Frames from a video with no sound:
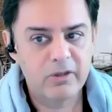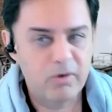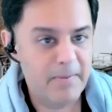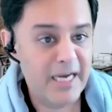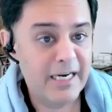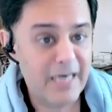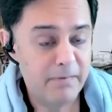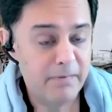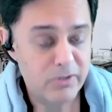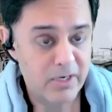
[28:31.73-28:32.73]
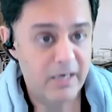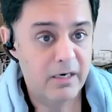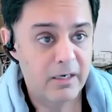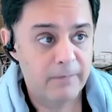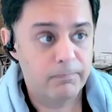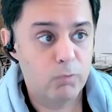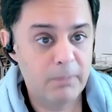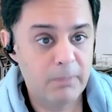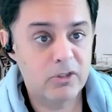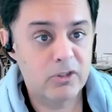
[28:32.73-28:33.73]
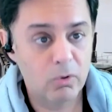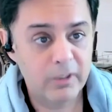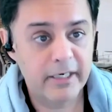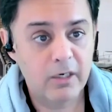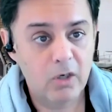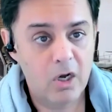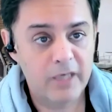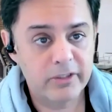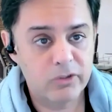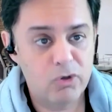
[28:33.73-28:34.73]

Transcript: The remaining 90% will be sold at a loss.